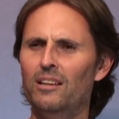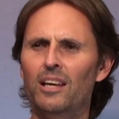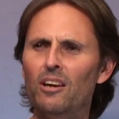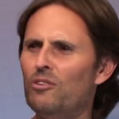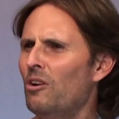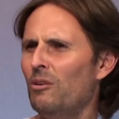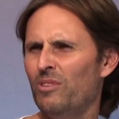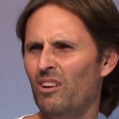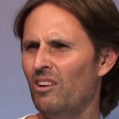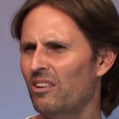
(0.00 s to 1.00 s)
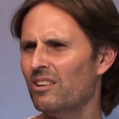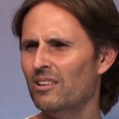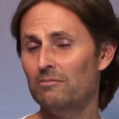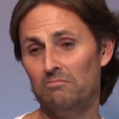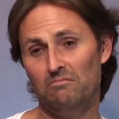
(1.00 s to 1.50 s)
They go, no, I'm not.
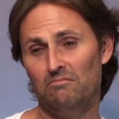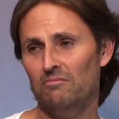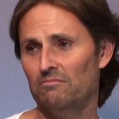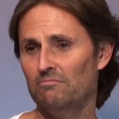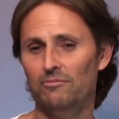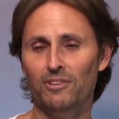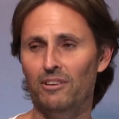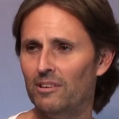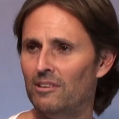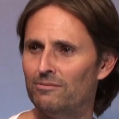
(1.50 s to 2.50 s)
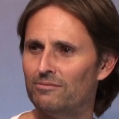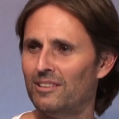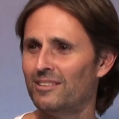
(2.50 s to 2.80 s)
Fair enough.